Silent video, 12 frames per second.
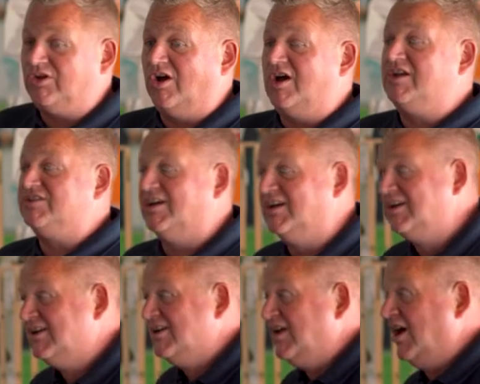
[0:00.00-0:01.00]
guys are,
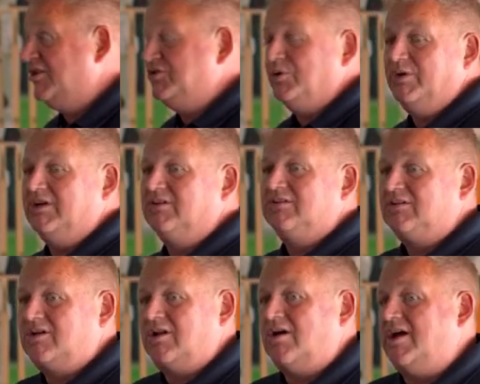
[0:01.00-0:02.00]
are doing
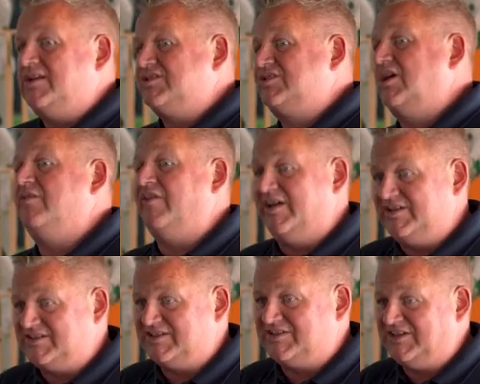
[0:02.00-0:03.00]
client
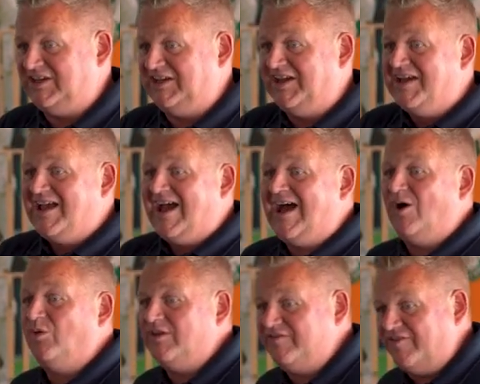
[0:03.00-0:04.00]
surveys to see
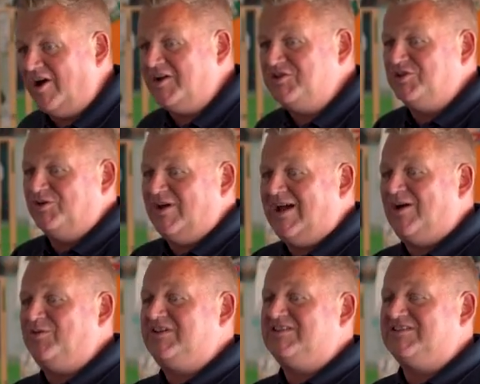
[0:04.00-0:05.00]
how they find you,
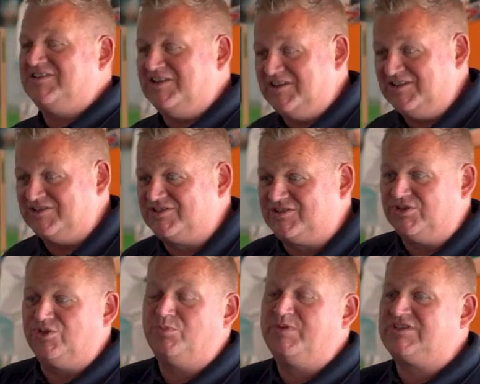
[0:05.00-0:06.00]
how easy it is to
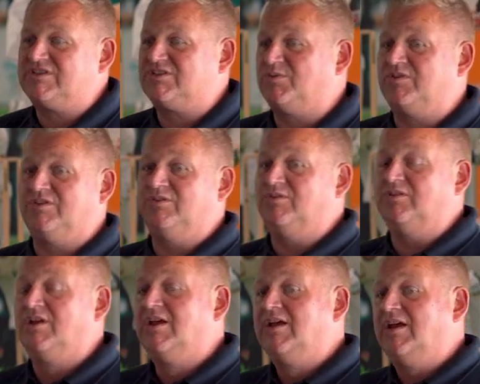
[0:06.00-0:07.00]
do business with you and,
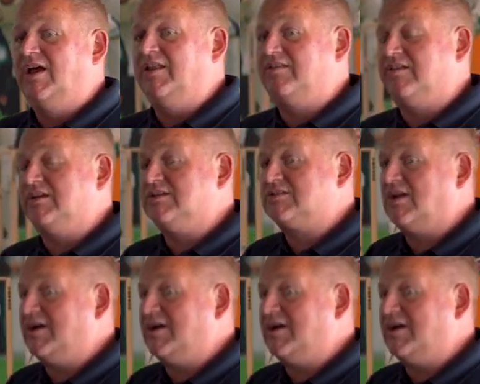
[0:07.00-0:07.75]
and things